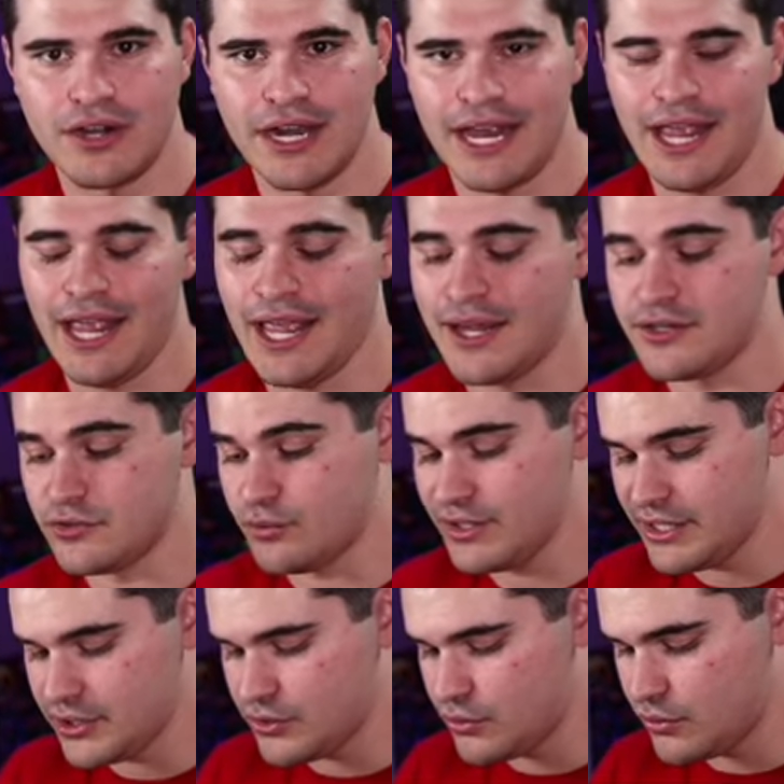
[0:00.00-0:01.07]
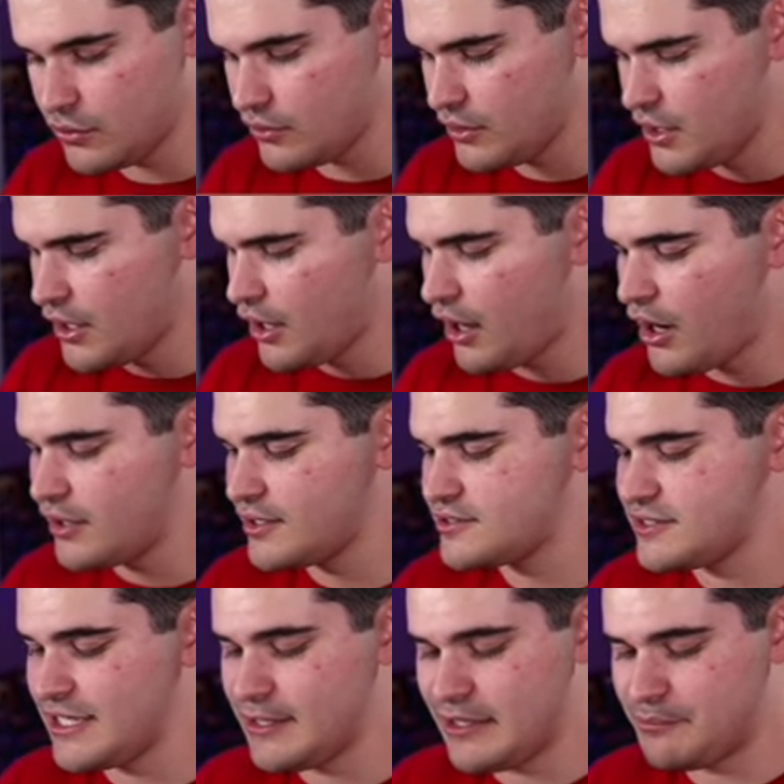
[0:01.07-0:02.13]
hand. Really cool.
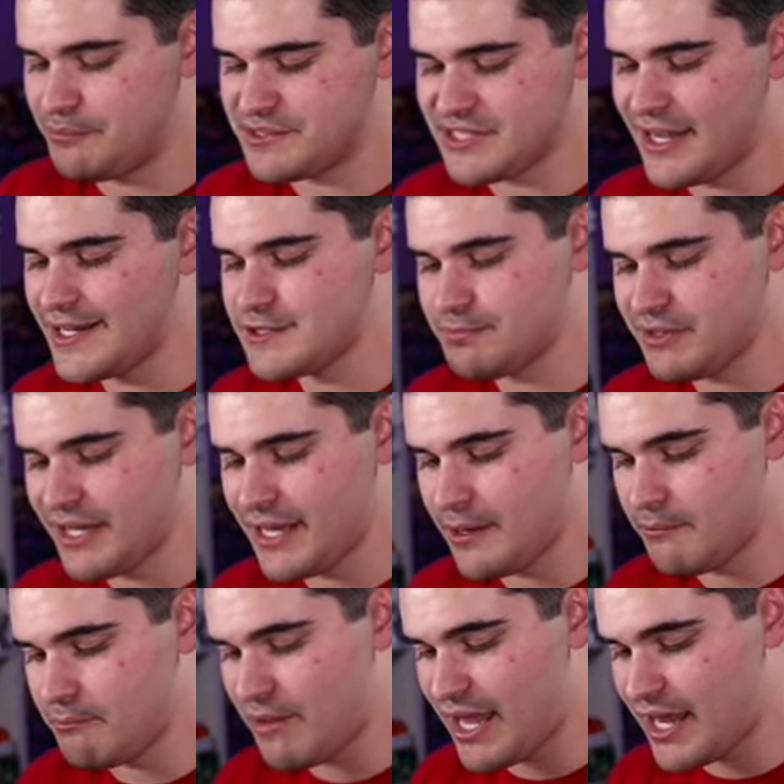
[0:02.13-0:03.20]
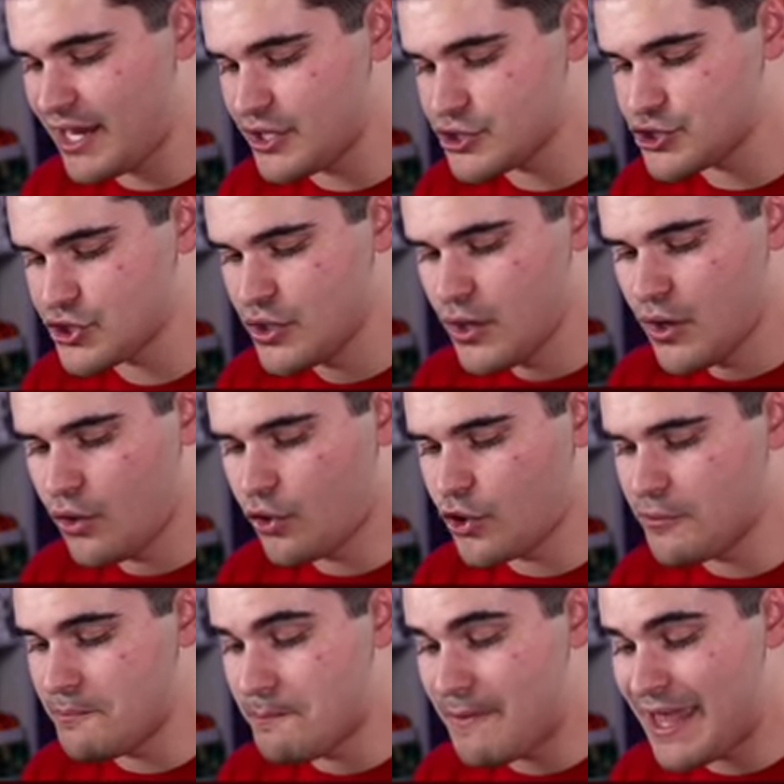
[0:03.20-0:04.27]
Honestly, besides playing beige
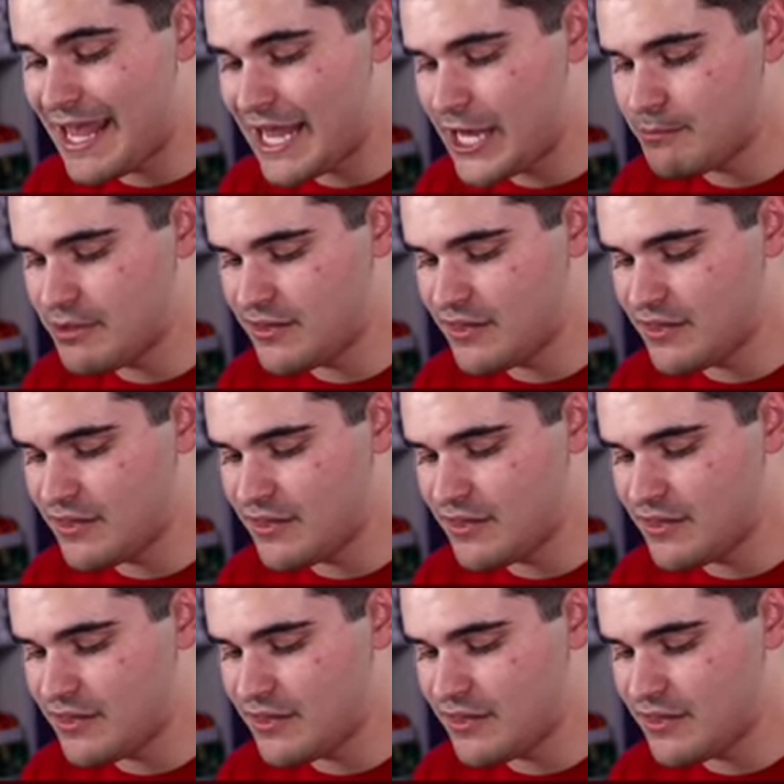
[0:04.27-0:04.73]
or maybe